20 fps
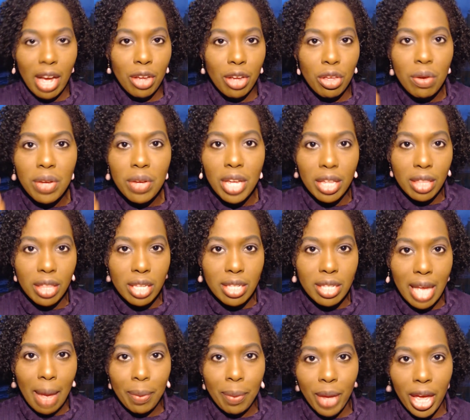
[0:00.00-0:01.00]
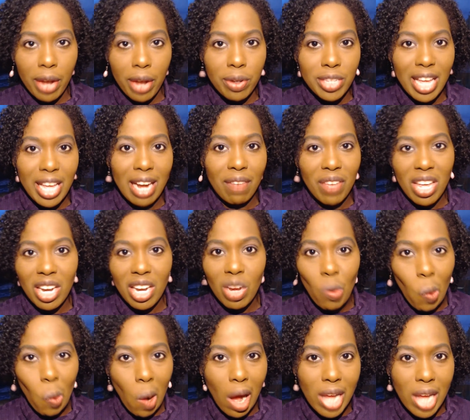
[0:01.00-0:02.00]
you can get these applicators out of any
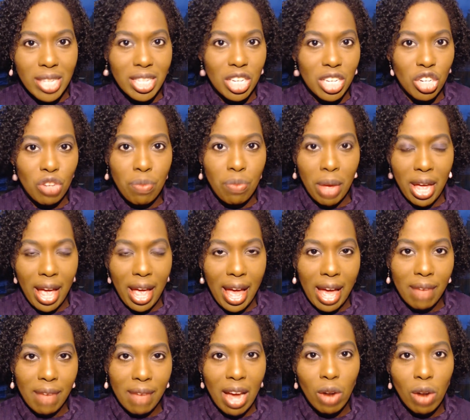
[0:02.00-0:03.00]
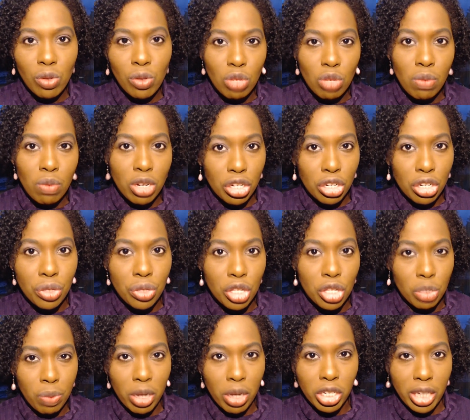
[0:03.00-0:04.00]
quads that you may have. I don't too much use the
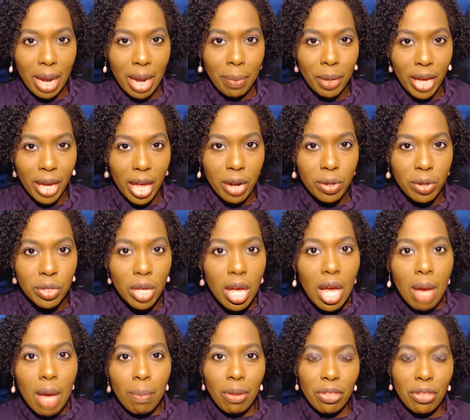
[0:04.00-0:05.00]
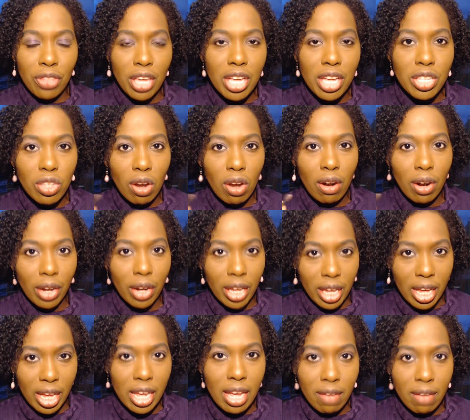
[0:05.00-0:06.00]
sponge applicators, but these are
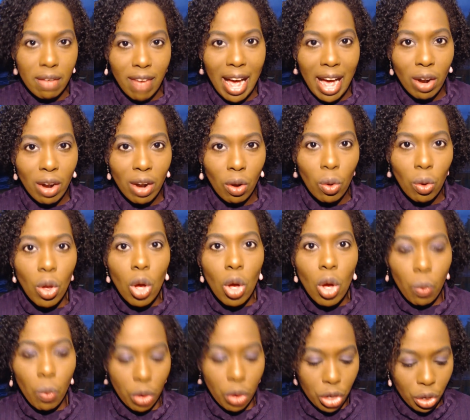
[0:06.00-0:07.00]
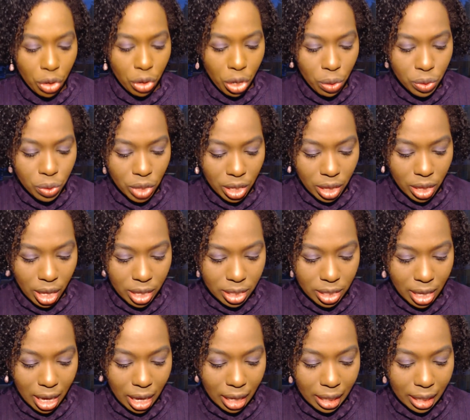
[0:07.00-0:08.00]
key and vital when you're using these
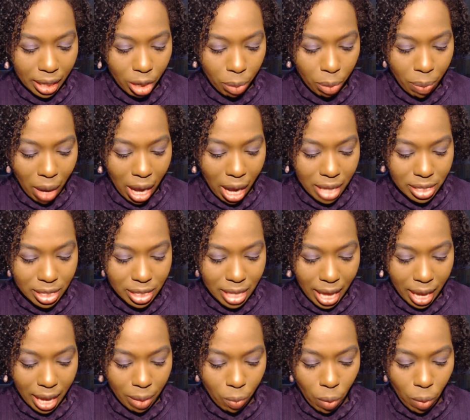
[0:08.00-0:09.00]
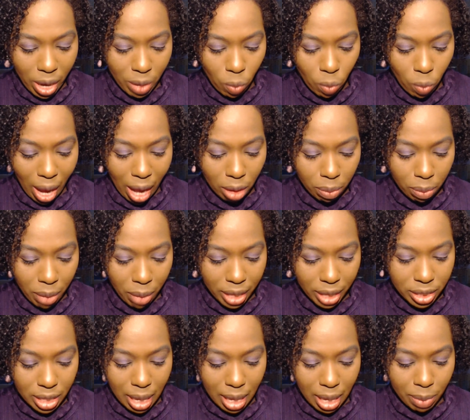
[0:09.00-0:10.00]
glitter pots that Wet n Wild
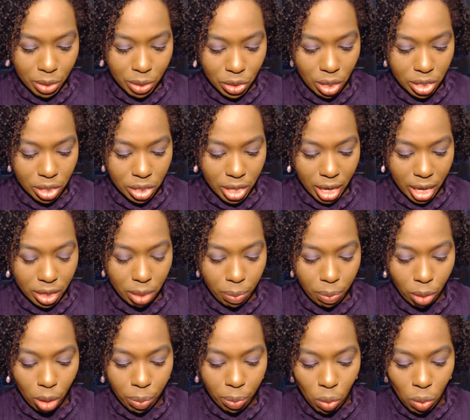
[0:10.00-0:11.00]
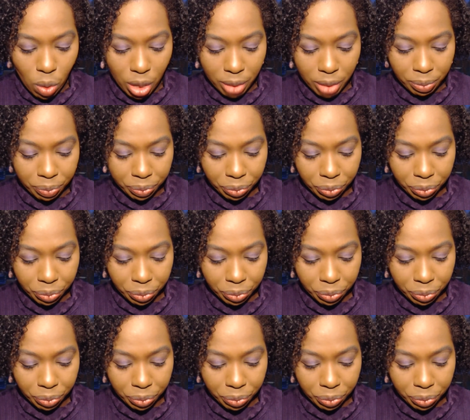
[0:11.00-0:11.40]
makes. And I'm just going to take the purple one,